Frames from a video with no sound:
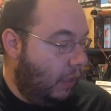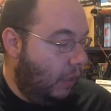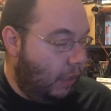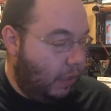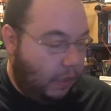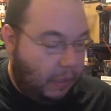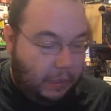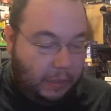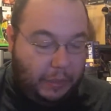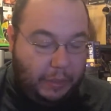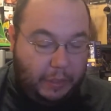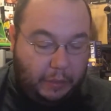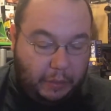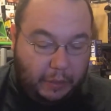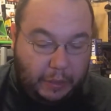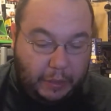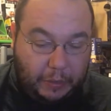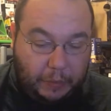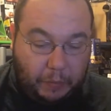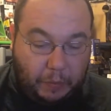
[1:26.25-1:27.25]
I need to
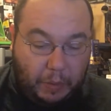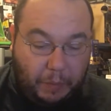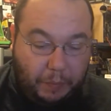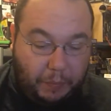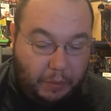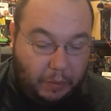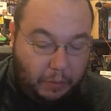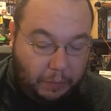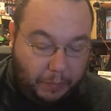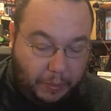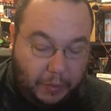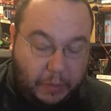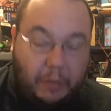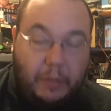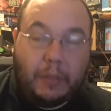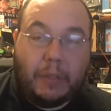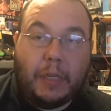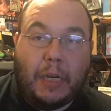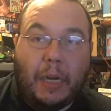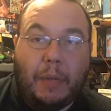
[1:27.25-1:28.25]
clean this one up a little bit.
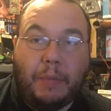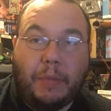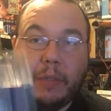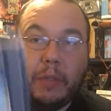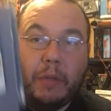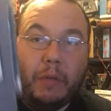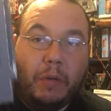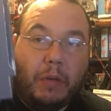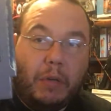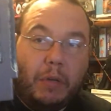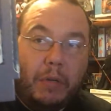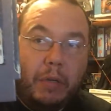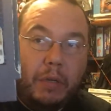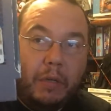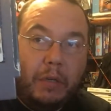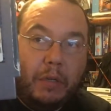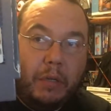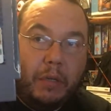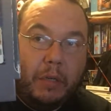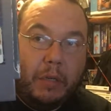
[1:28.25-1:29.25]
Times of Lore
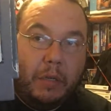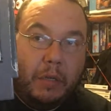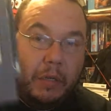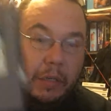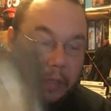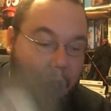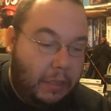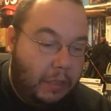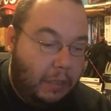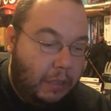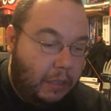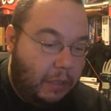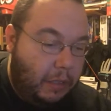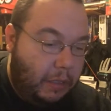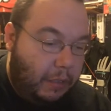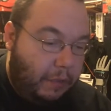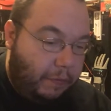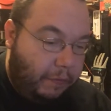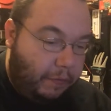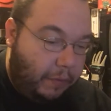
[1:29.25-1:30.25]

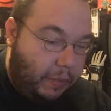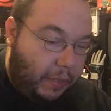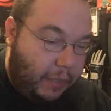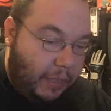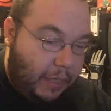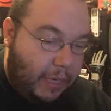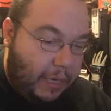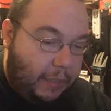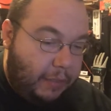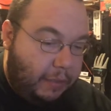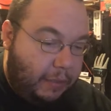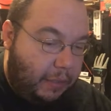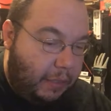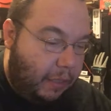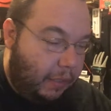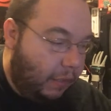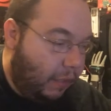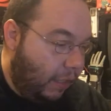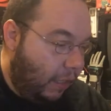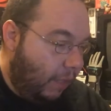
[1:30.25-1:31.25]
for NES, an
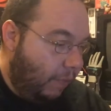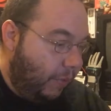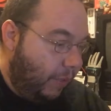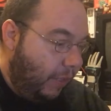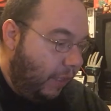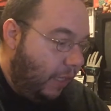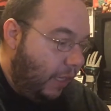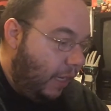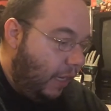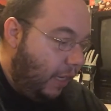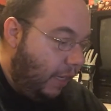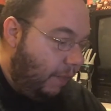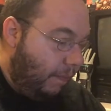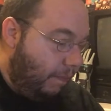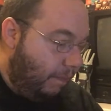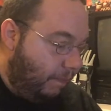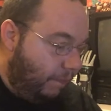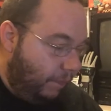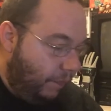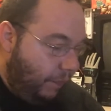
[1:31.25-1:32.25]
uncommon game.